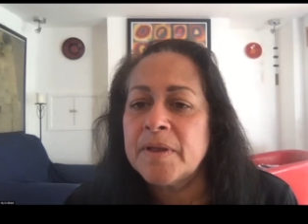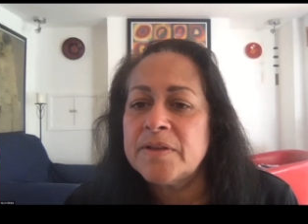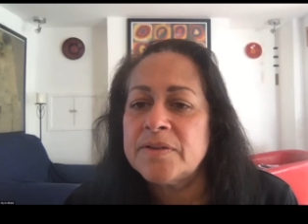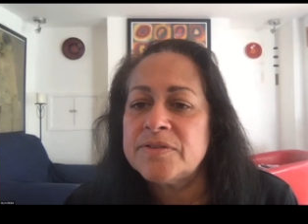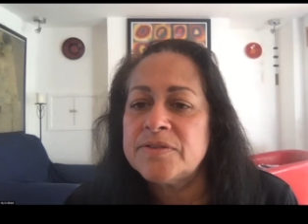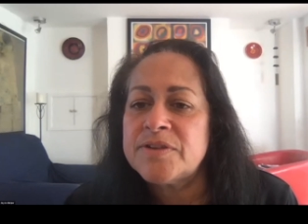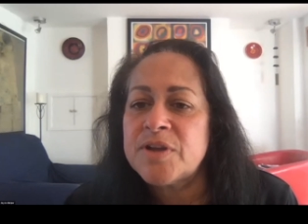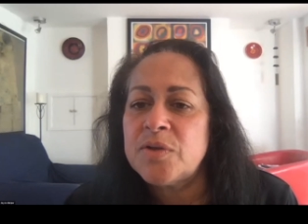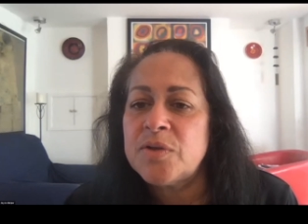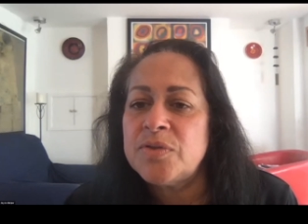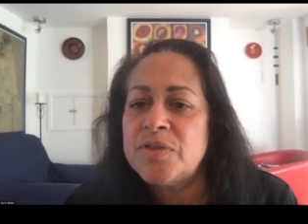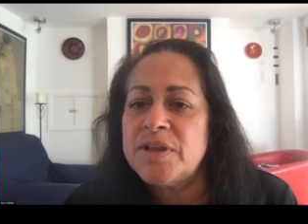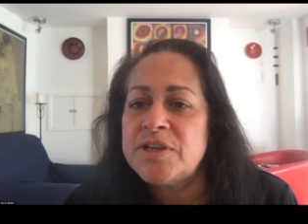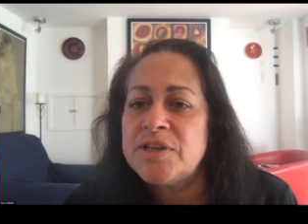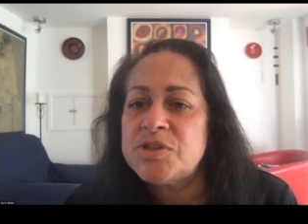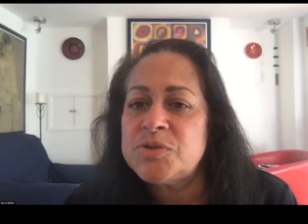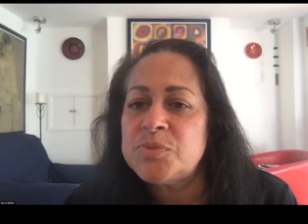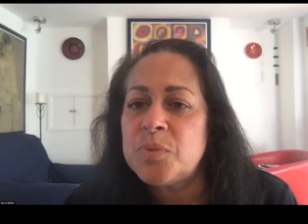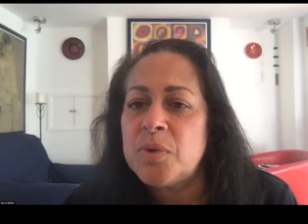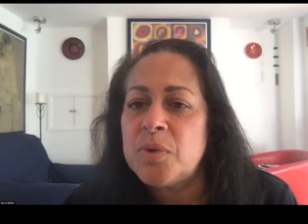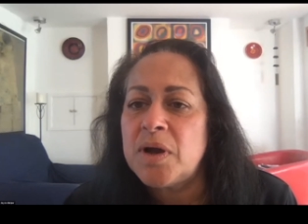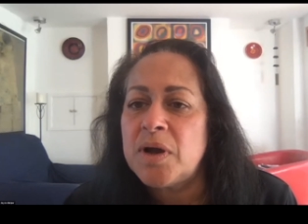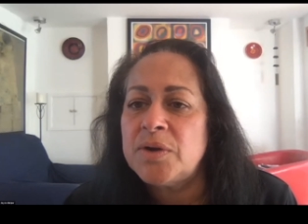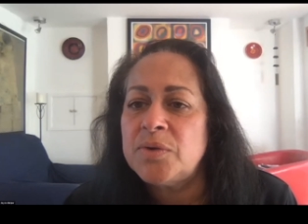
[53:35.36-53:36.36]
So this
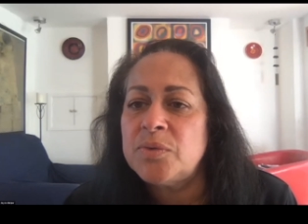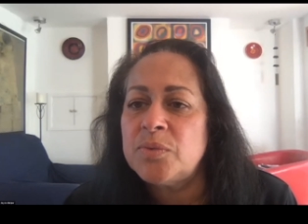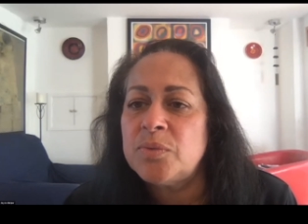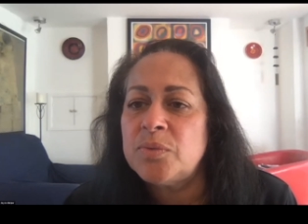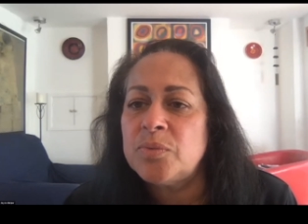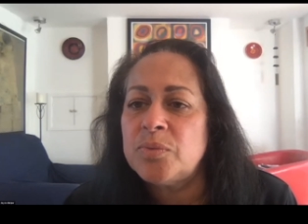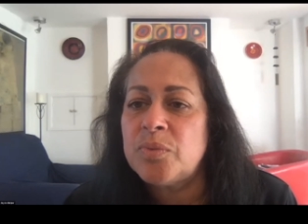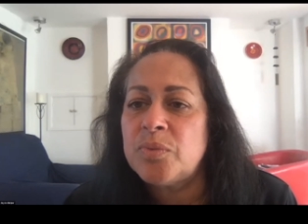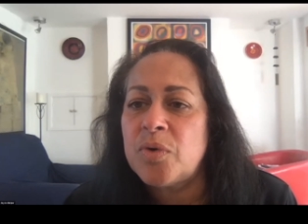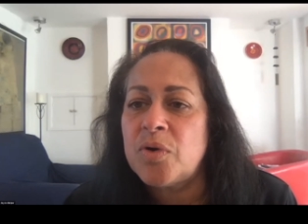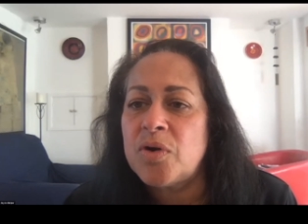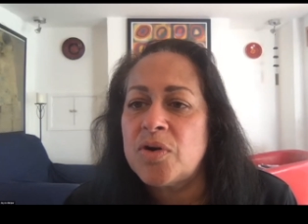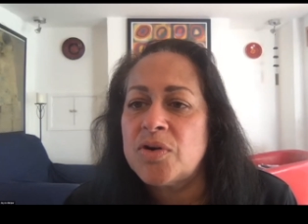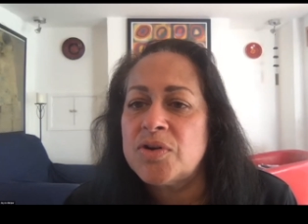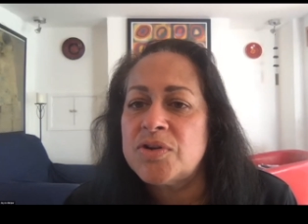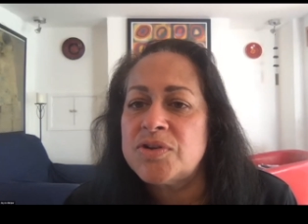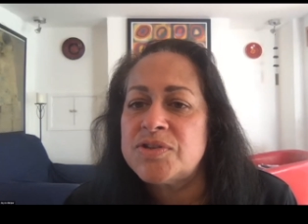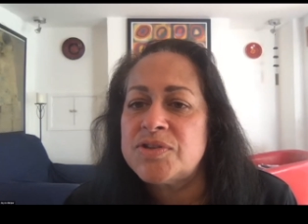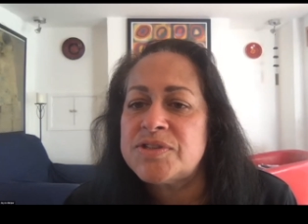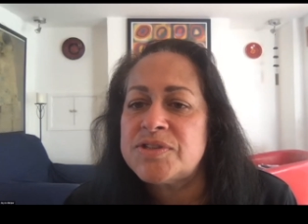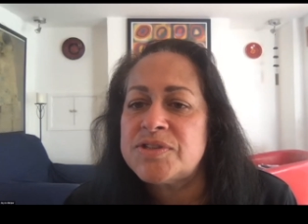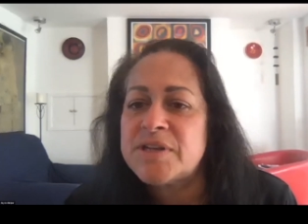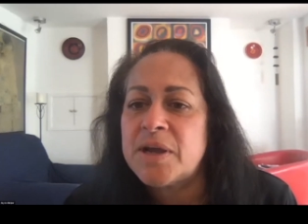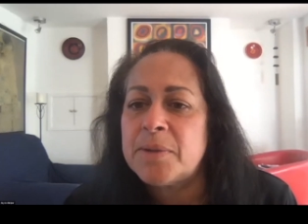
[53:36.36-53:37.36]
one
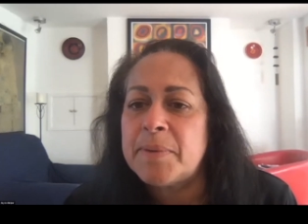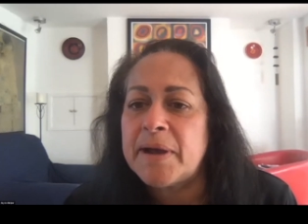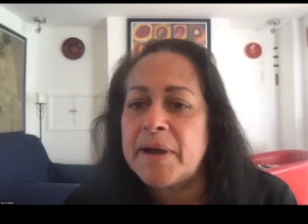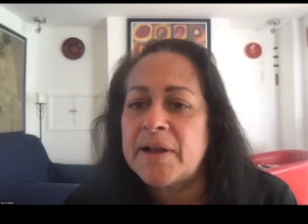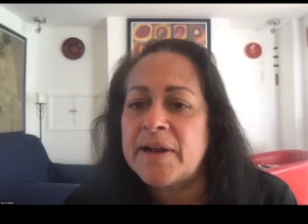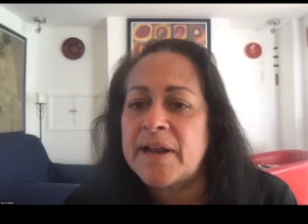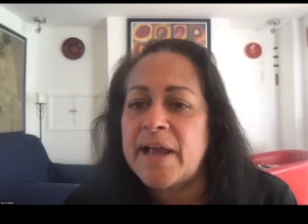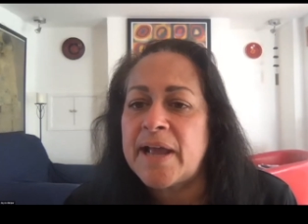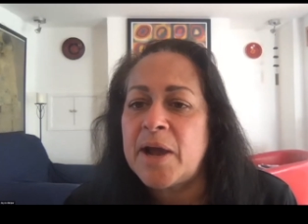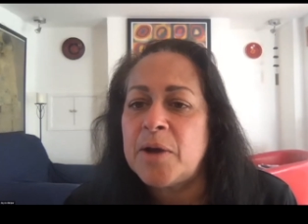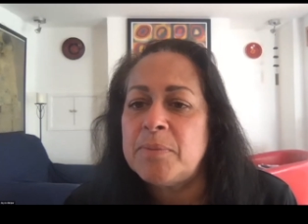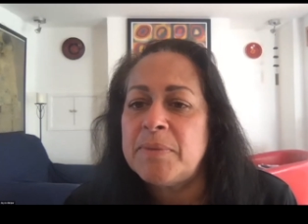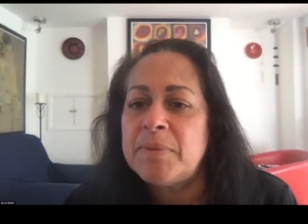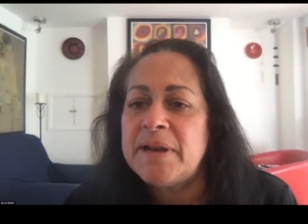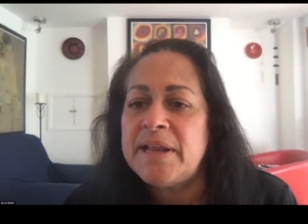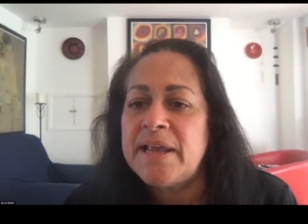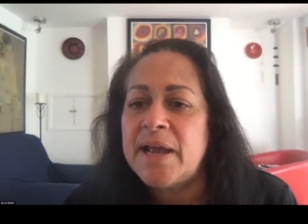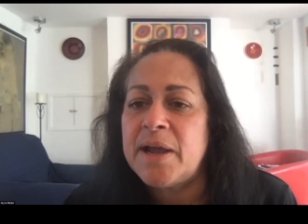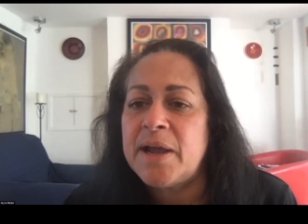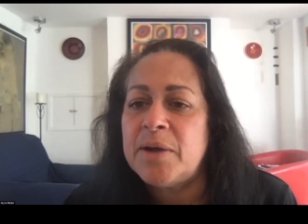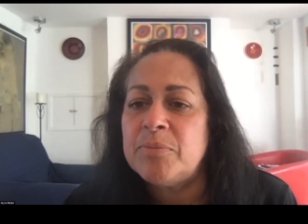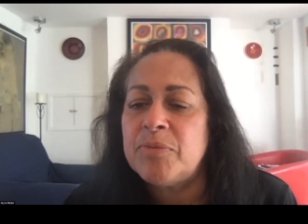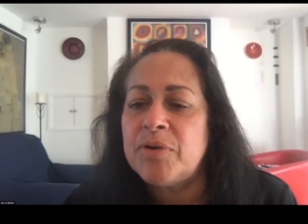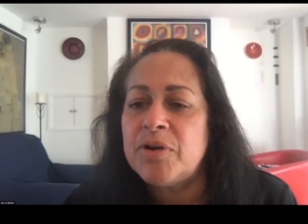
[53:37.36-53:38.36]
was about how many
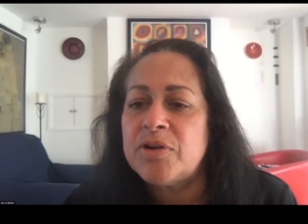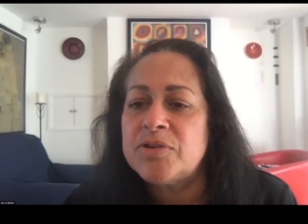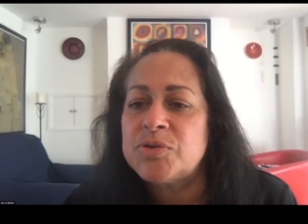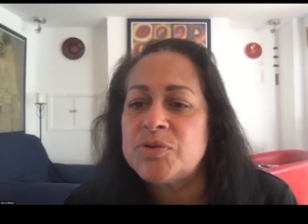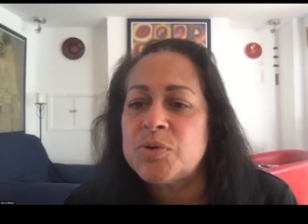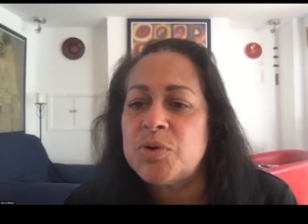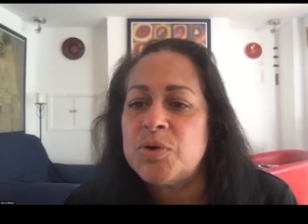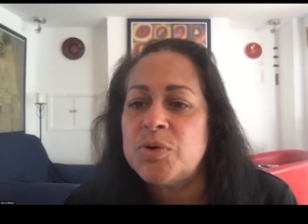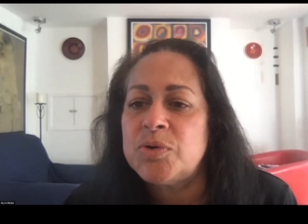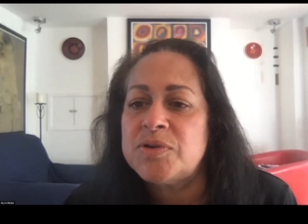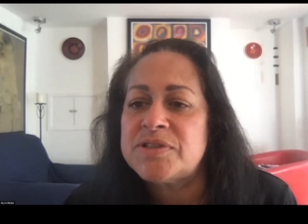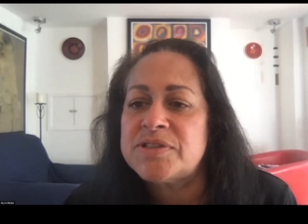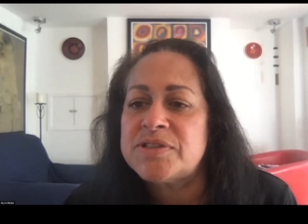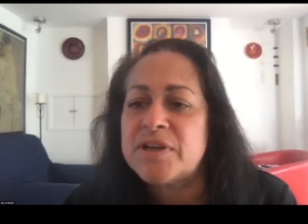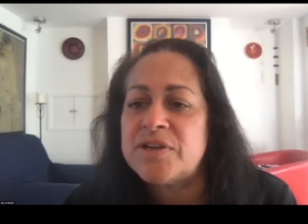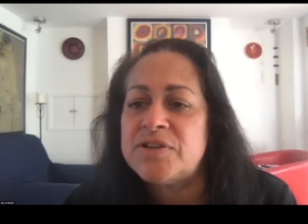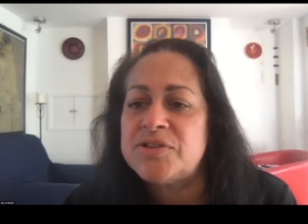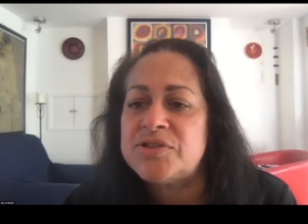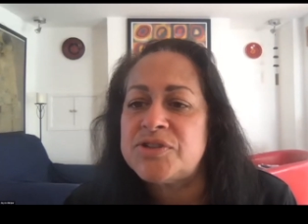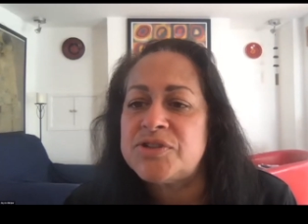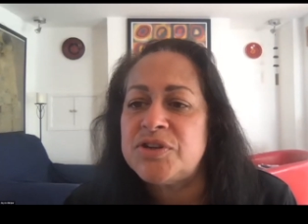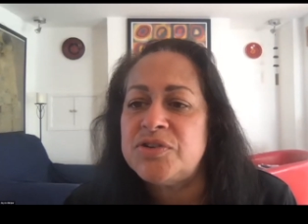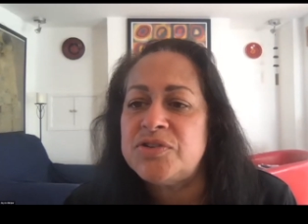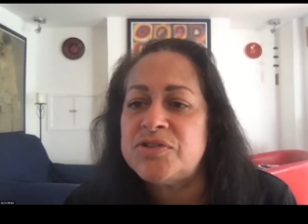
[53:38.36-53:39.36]
embryos or
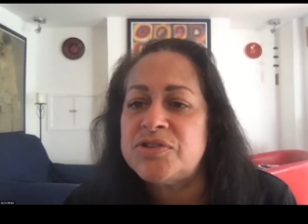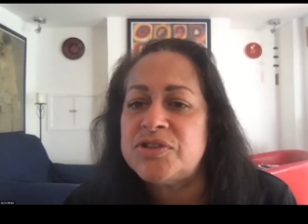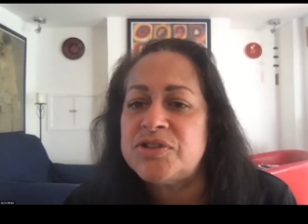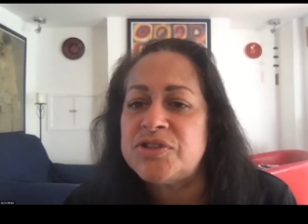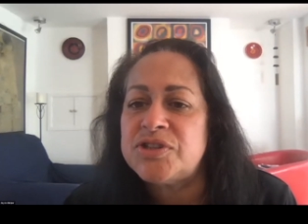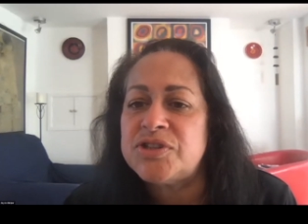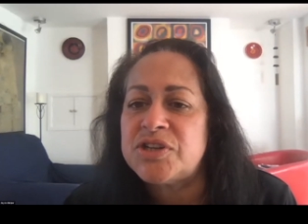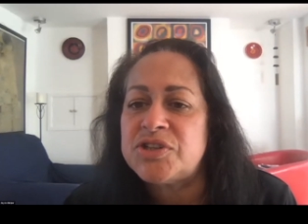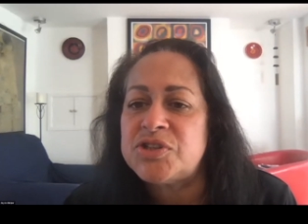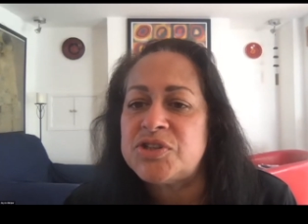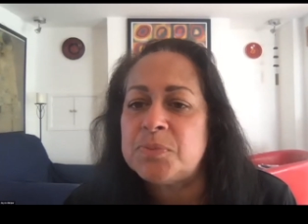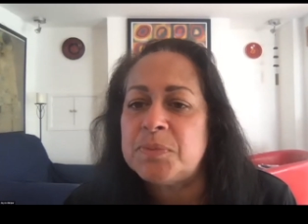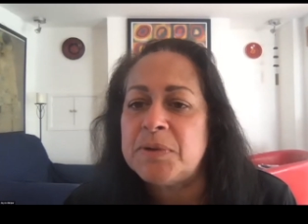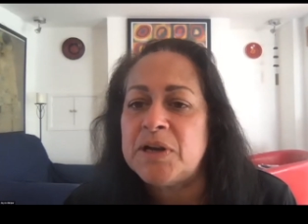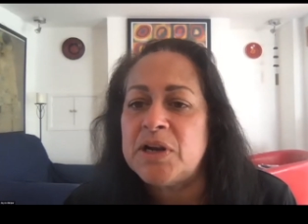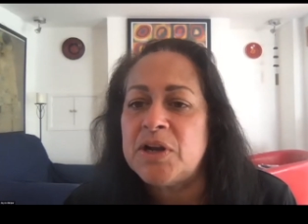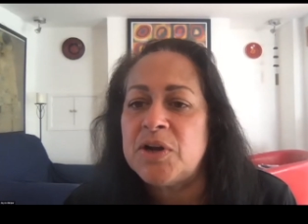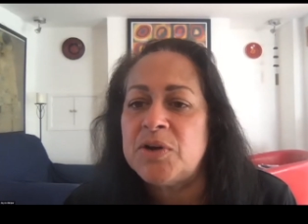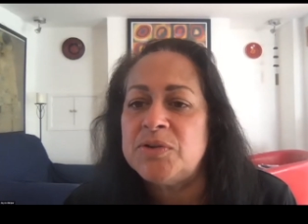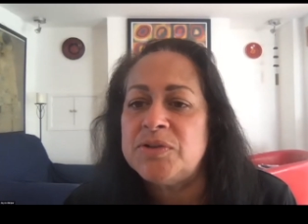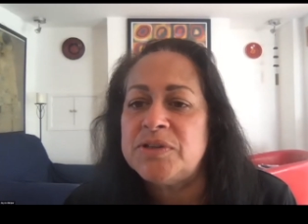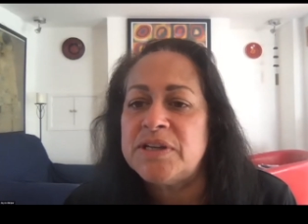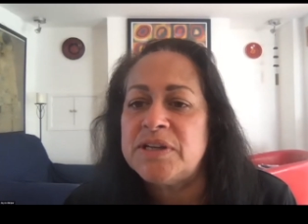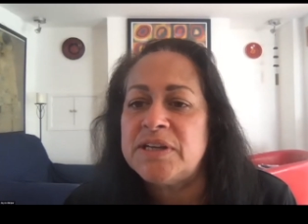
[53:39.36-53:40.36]
oocytes do you suggest should be
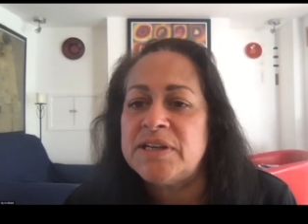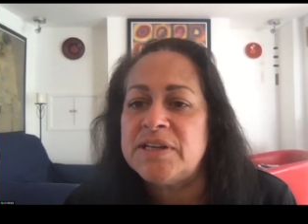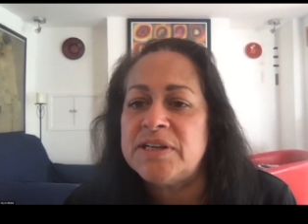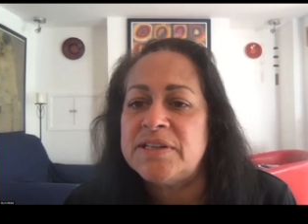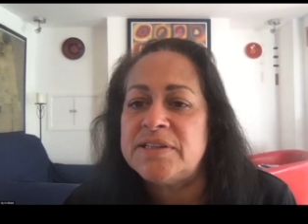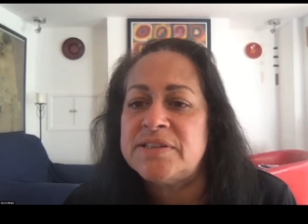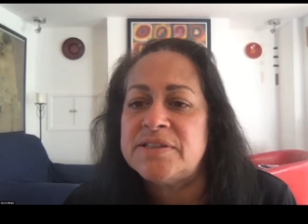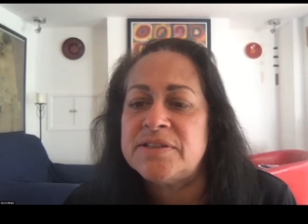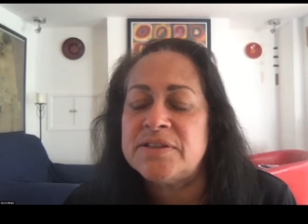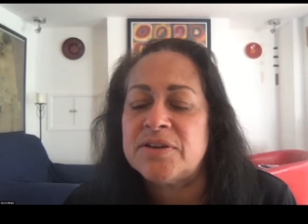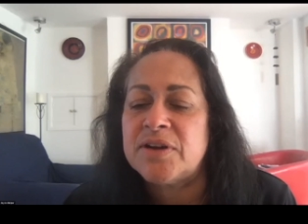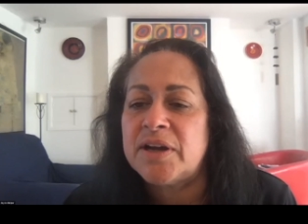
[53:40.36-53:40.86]
loaded